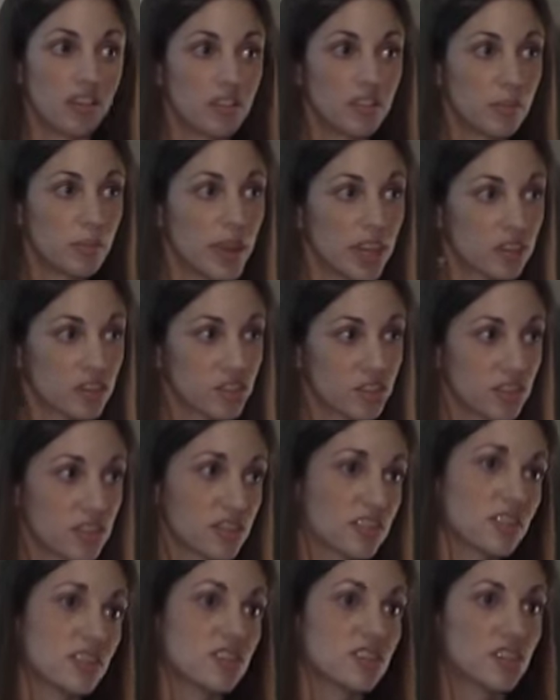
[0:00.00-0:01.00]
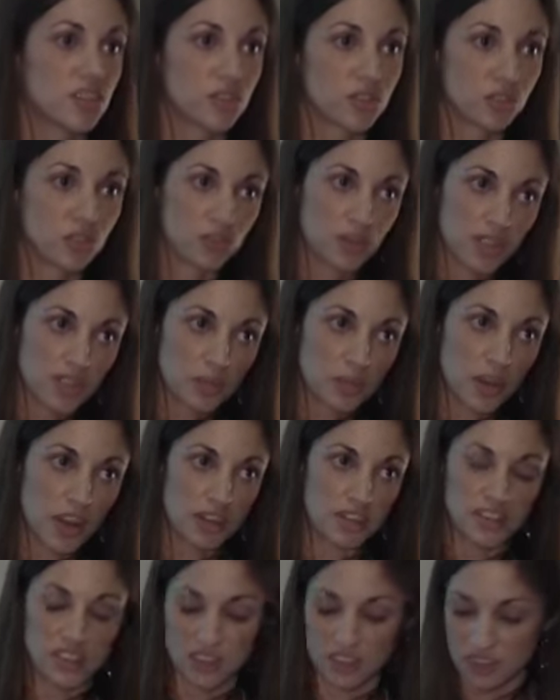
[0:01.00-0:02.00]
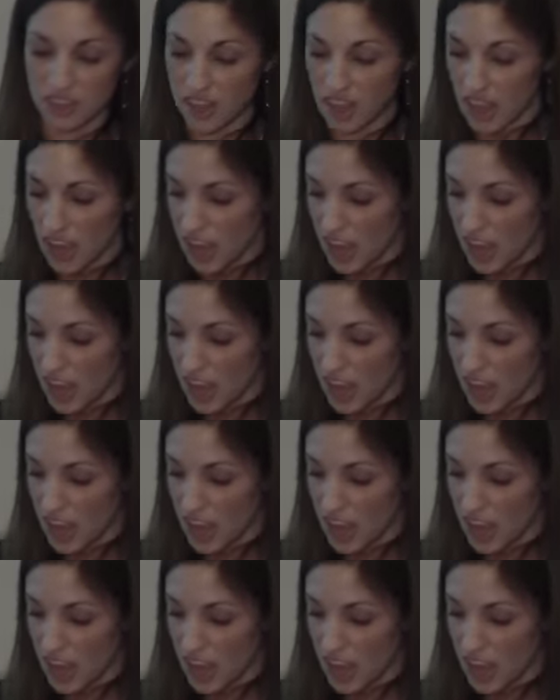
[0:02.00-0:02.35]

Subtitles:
the pictures and the children's responses,